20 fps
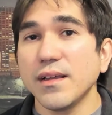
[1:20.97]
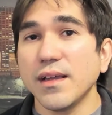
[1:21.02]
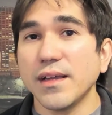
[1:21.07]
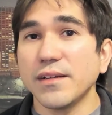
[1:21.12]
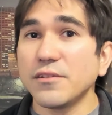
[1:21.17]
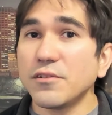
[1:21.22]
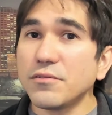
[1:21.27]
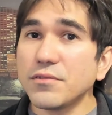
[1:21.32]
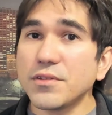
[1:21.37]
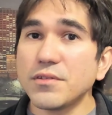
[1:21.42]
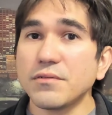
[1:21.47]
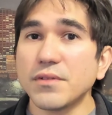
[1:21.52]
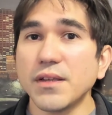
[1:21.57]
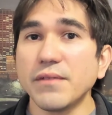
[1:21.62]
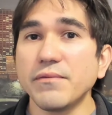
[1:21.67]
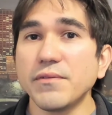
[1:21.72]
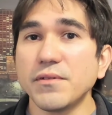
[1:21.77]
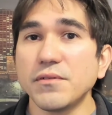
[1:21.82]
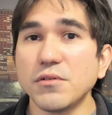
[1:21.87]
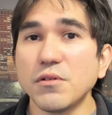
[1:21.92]
and also
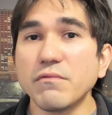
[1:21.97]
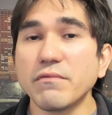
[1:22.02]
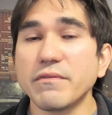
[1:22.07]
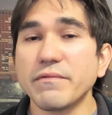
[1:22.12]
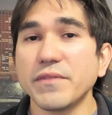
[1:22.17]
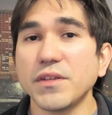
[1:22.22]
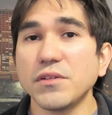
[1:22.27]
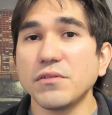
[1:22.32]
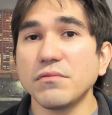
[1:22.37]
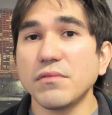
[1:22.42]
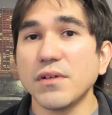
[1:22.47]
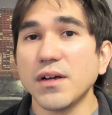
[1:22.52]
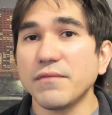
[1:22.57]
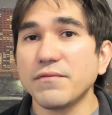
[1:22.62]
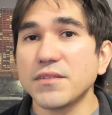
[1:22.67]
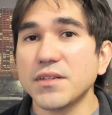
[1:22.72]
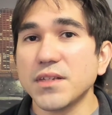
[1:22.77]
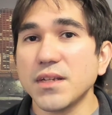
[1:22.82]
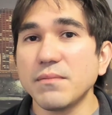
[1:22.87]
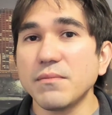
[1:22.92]
give you an overview
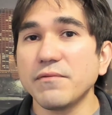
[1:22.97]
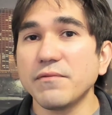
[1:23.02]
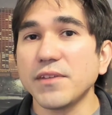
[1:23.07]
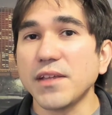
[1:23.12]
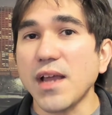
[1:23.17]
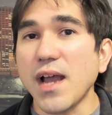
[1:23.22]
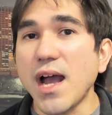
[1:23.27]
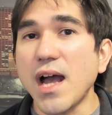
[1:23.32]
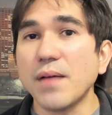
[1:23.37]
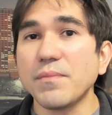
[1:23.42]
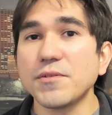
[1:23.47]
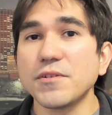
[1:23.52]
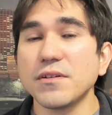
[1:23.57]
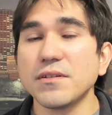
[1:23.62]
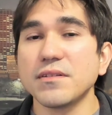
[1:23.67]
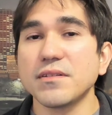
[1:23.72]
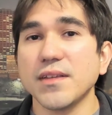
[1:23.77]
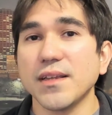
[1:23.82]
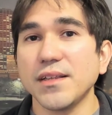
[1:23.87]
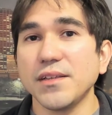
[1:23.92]
of some of the
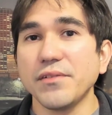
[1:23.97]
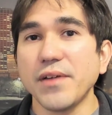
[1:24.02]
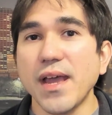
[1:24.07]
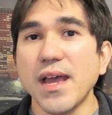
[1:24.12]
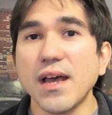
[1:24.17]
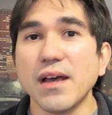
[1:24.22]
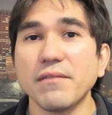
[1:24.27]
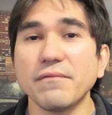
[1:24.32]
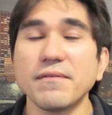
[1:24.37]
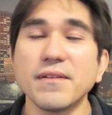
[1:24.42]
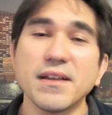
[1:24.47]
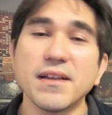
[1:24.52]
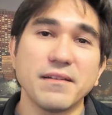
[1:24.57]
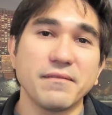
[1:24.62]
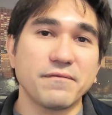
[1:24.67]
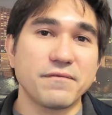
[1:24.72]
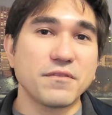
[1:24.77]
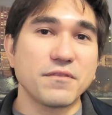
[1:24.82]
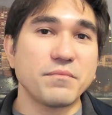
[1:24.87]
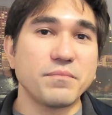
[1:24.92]
options that you have
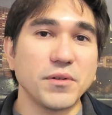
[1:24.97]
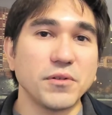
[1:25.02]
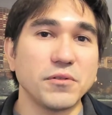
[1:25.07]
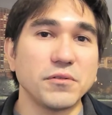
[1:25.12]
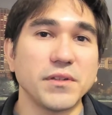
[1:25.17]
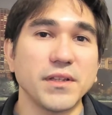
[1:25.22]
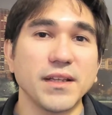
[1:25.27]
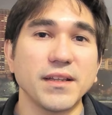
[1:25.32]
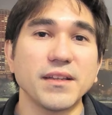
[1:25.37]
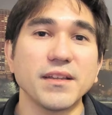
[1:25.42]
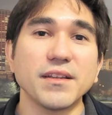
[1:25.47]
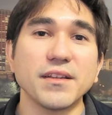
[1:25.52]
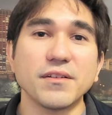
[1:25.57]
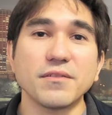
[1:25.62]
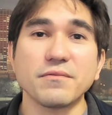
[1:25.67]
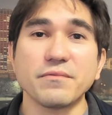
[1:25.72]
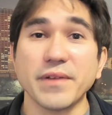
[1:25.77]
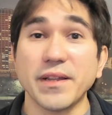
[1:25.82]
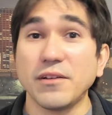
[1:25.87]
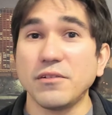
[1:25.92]
for building
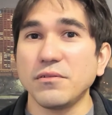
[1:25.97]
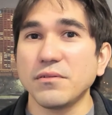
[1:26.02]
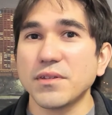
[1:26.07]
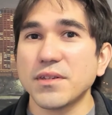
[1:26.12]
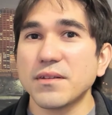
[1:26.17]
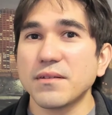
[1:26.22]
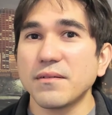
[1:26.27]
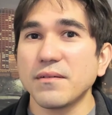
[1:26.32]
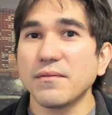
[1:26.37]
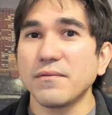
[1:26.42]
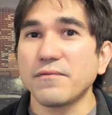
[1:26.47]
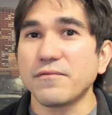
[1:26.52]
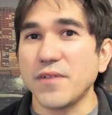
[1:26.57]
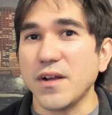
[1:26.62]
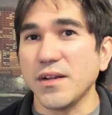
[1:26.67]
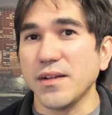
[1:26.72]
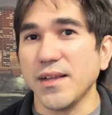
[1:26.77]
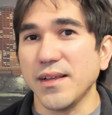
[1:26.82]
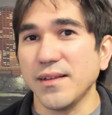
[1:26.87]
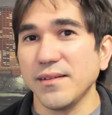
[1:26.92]
your Rails
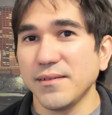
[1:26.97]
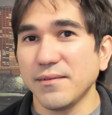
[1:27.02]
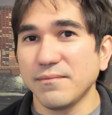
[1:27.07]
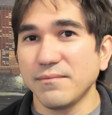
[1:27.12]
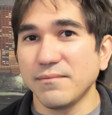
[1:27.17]
front end.